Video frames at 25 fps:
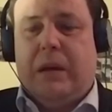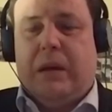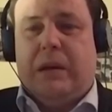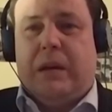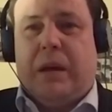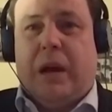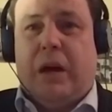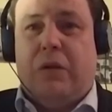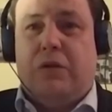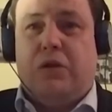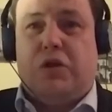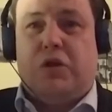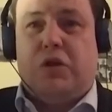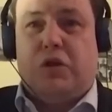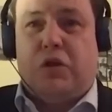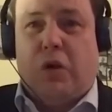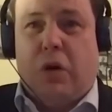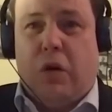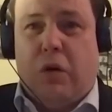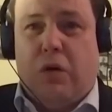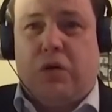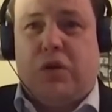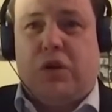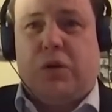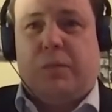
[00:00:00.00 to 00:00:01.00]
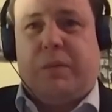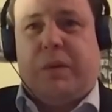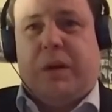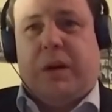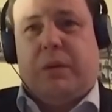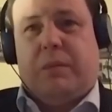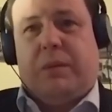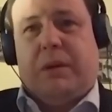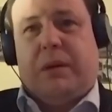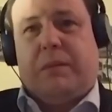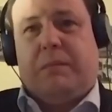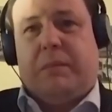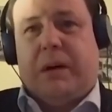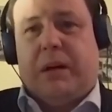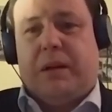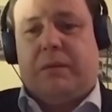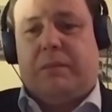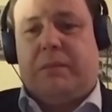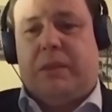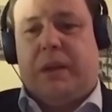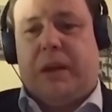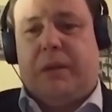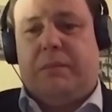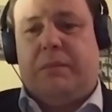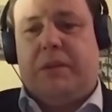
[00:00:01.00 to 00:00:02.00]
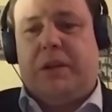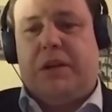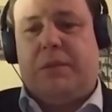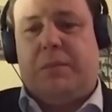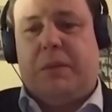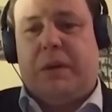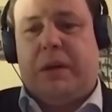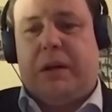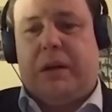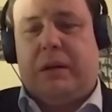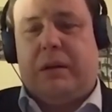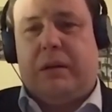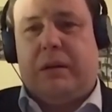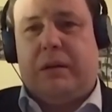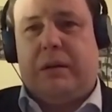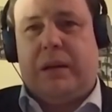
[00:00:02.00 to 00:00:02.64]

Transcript: The House should also be aware, Madam Deputy Speaker,